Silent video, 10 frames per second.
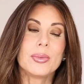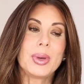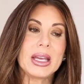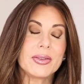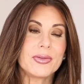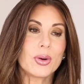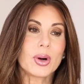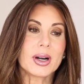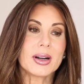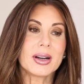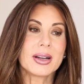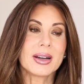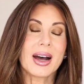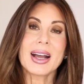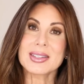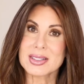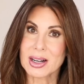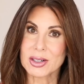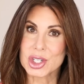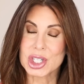Before I
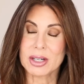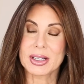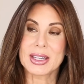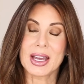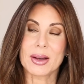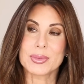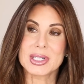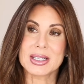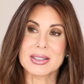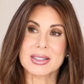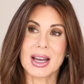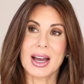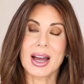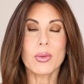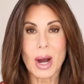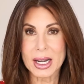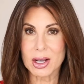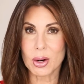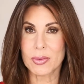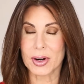start sharing the empties, I wanna
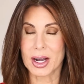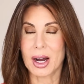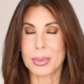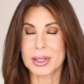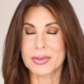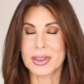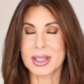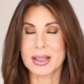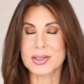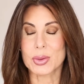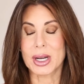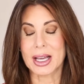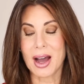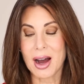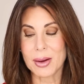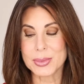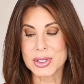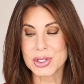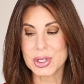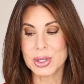go over a couple of things when it
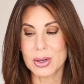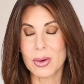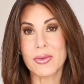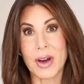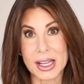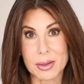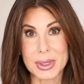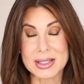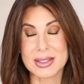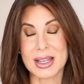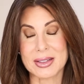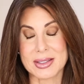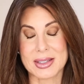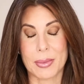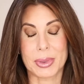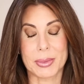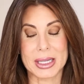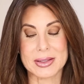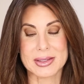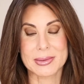comes to vitamins and
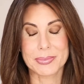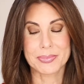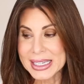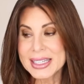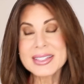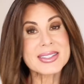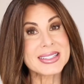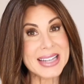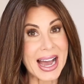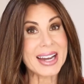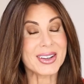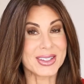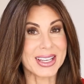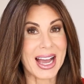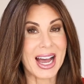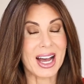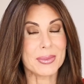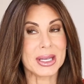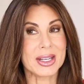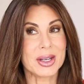supplements. It is not
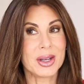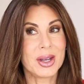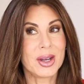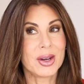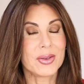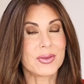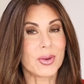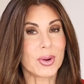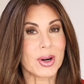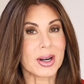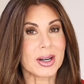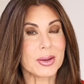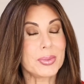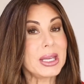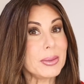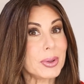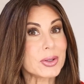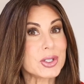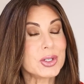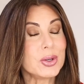uncommon for
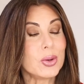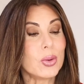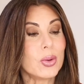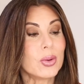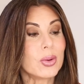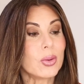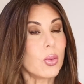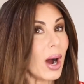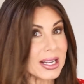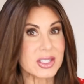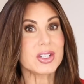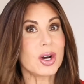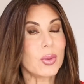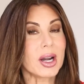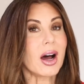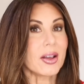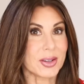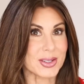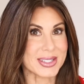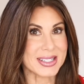people to want to know what
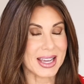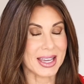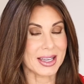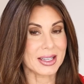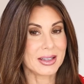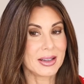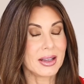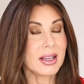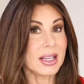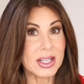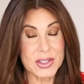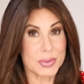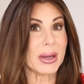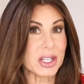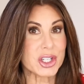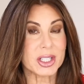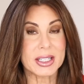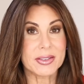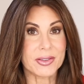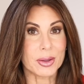others take,
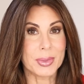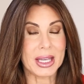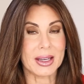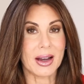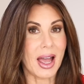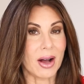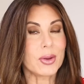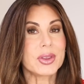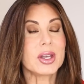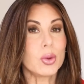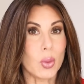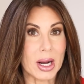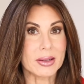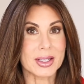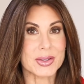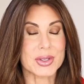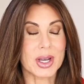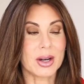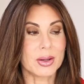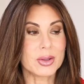especially for me, a health and wellness
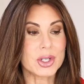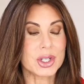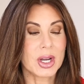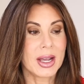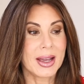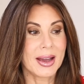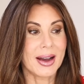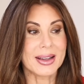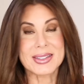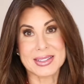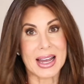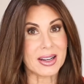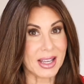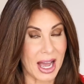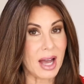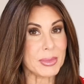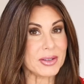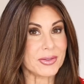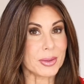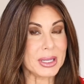coach. It's not uncommon
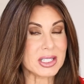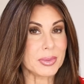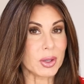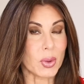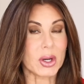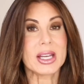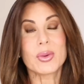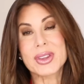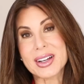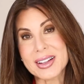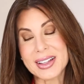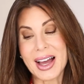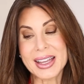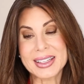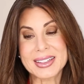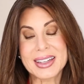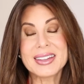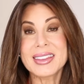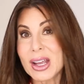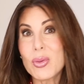for me to be working with a client
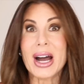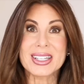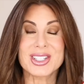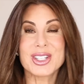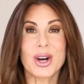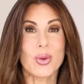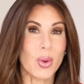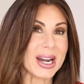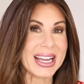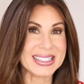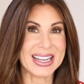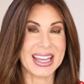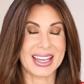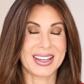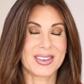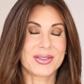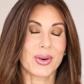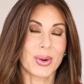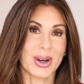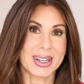and they want to know what I take
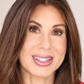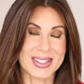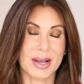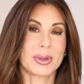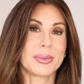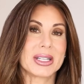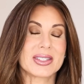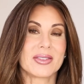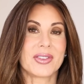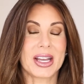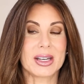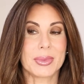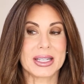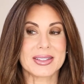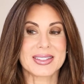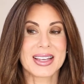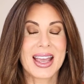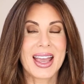for supplements and vitamins.